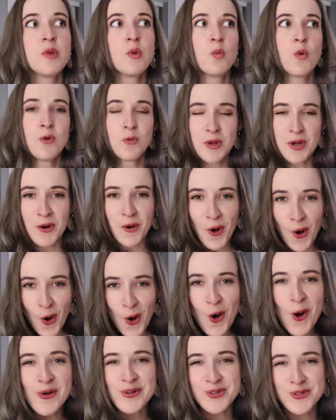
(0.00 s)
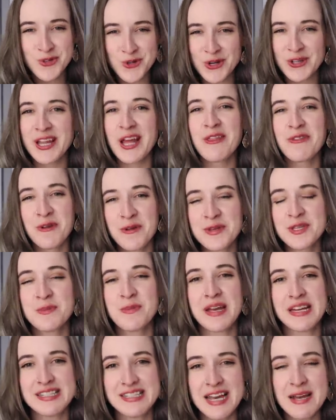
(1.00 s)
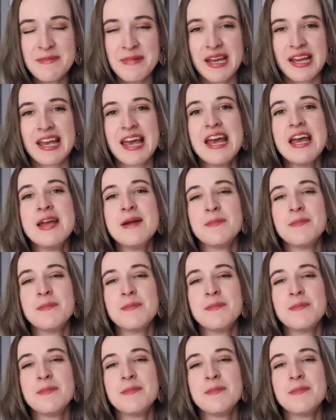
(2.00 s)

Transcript: when we are all struggling through this pandemic